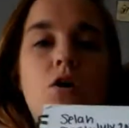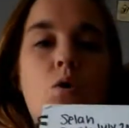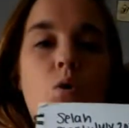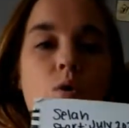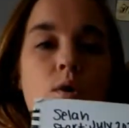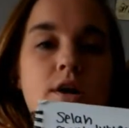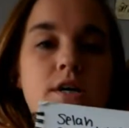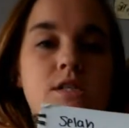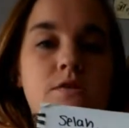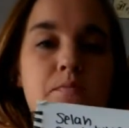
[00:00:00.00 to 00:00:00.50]

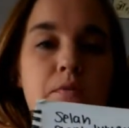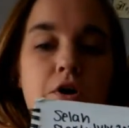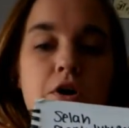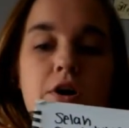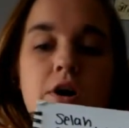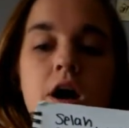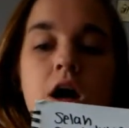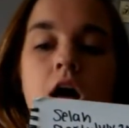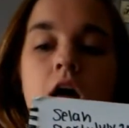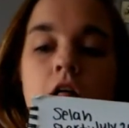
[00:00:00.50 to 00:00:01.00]
course
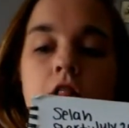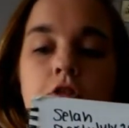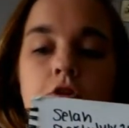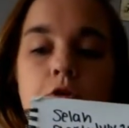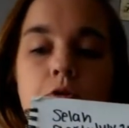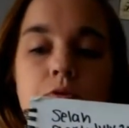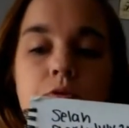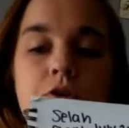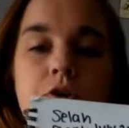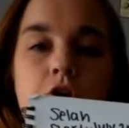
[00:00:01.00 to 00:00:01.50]
book
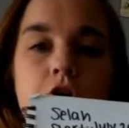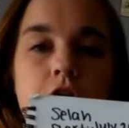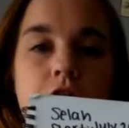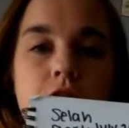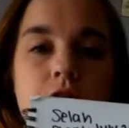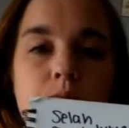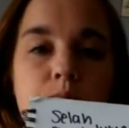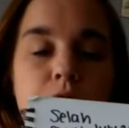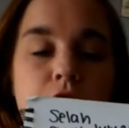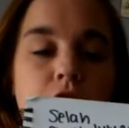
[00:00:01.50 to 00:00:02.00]
through The Good
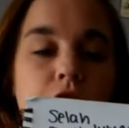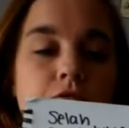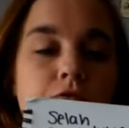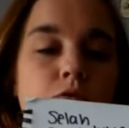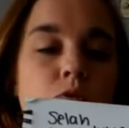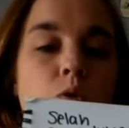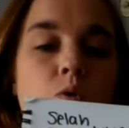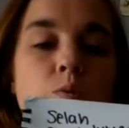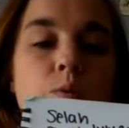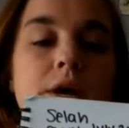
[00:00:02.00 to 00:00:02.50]
and the Beautiful.